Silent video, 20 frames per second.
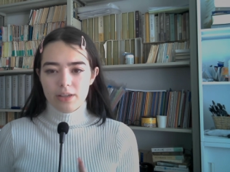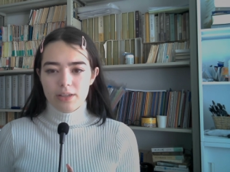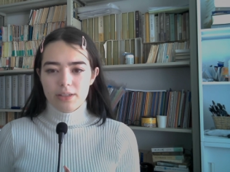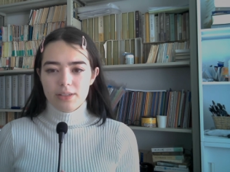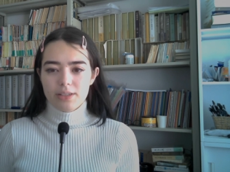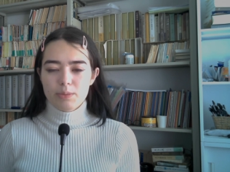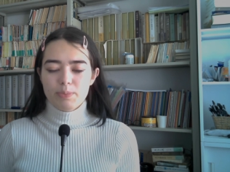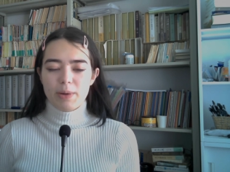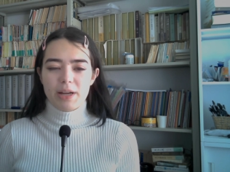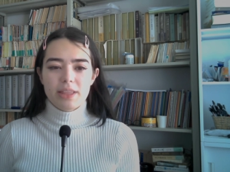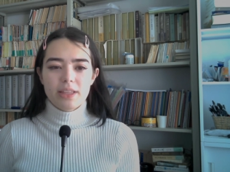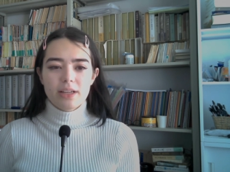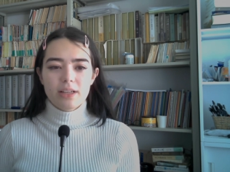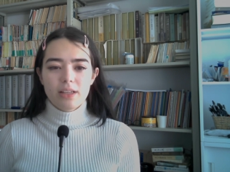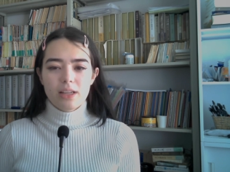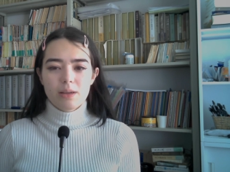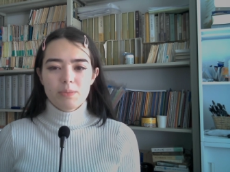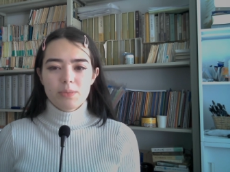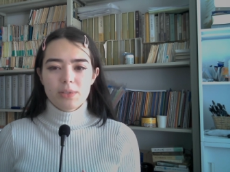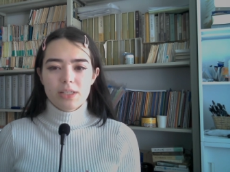despite the
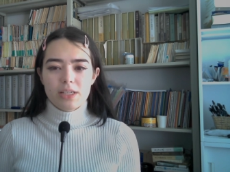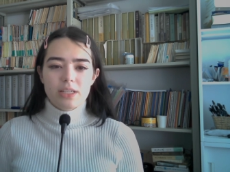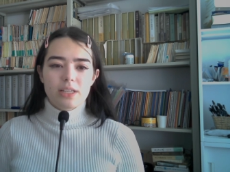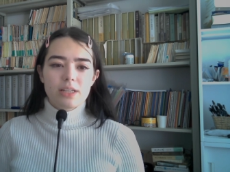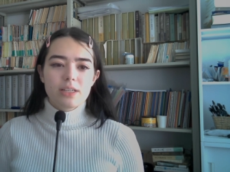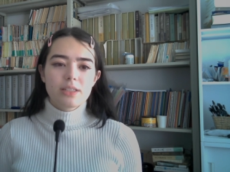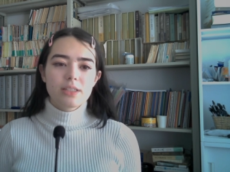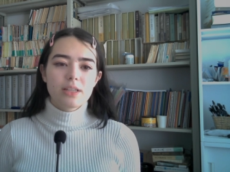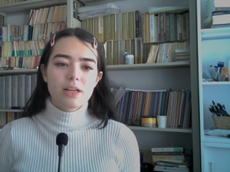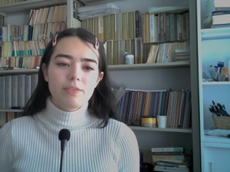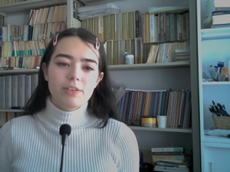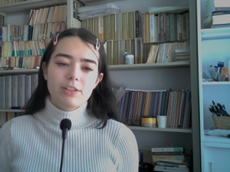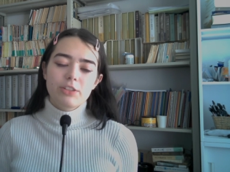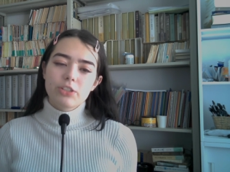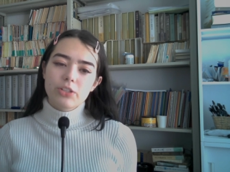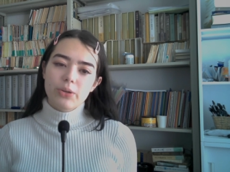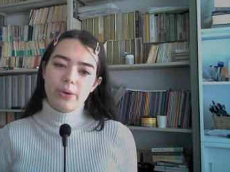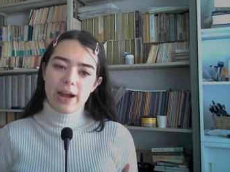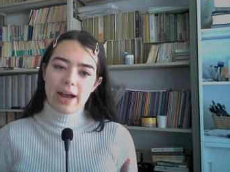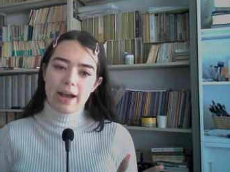clumsiness of
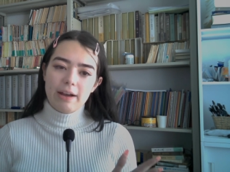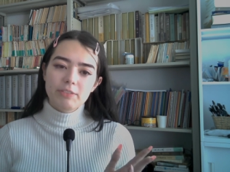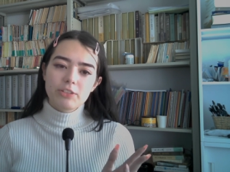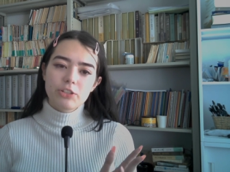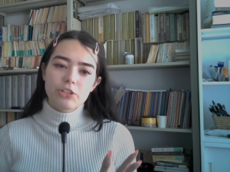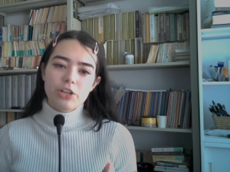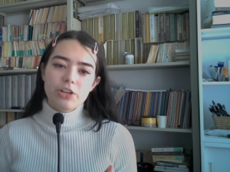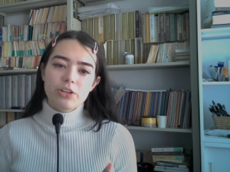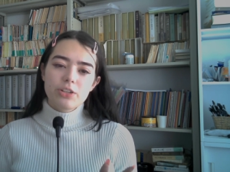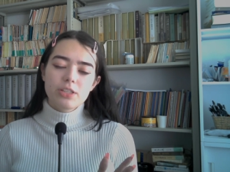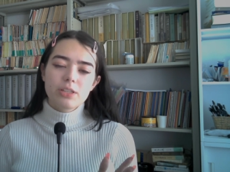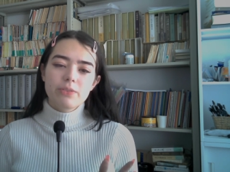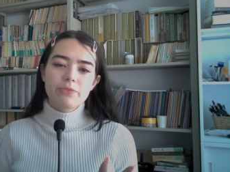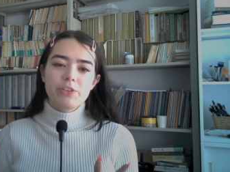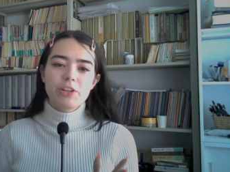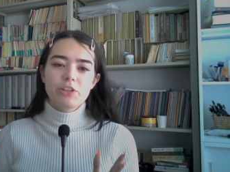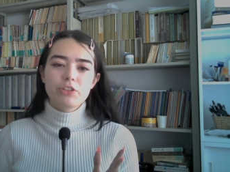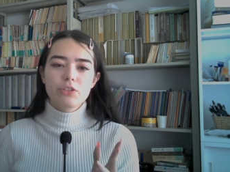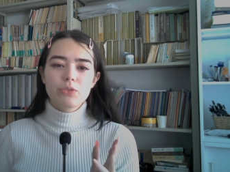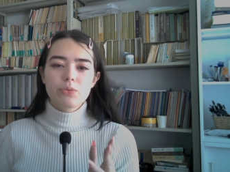its craft, shares some
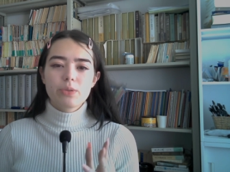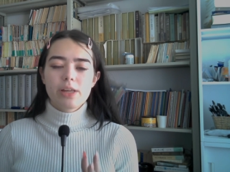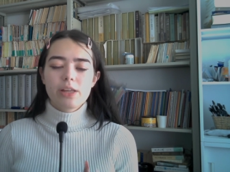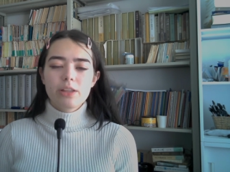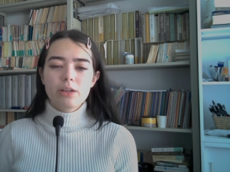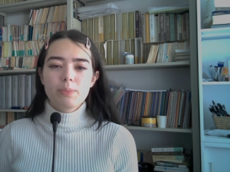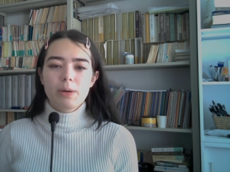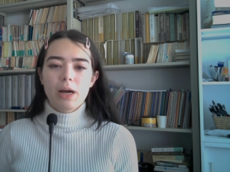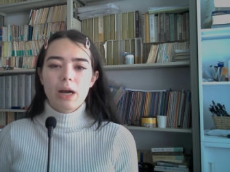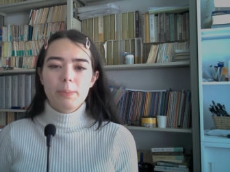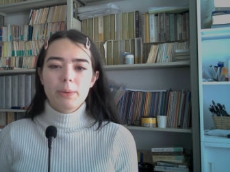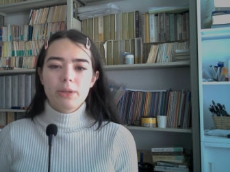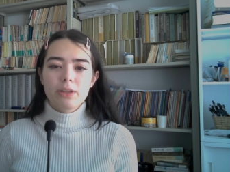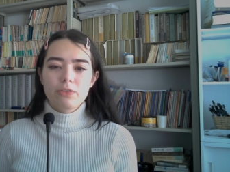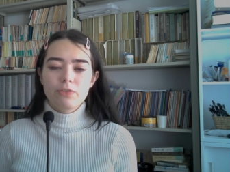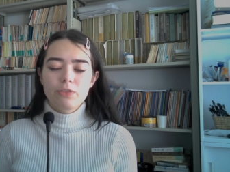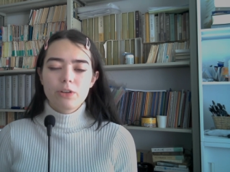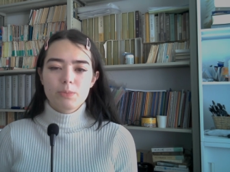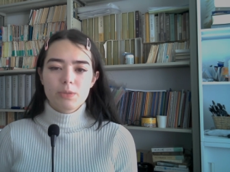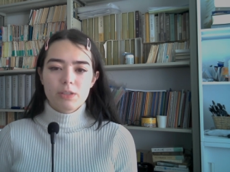features with other
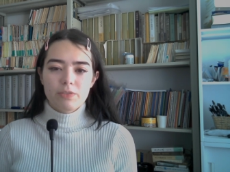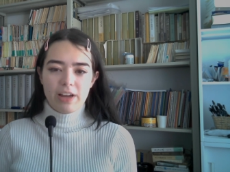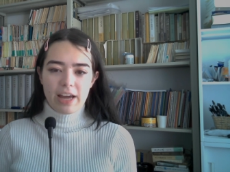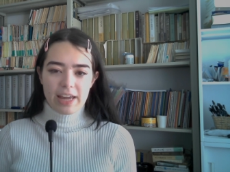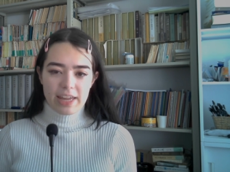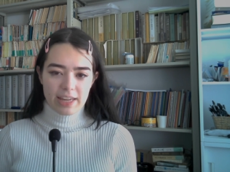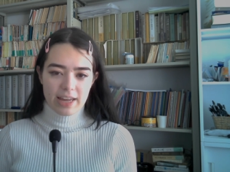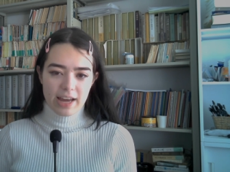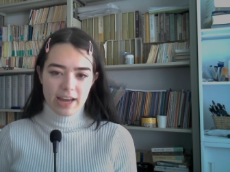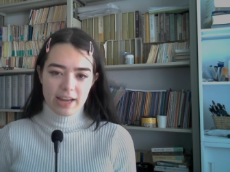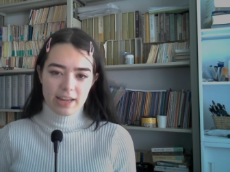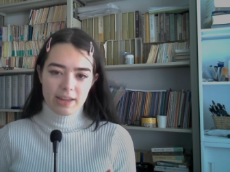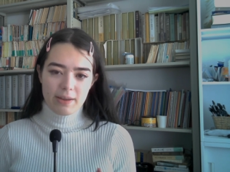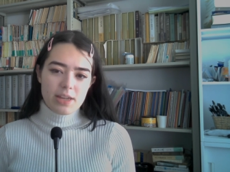popular forms of haikai.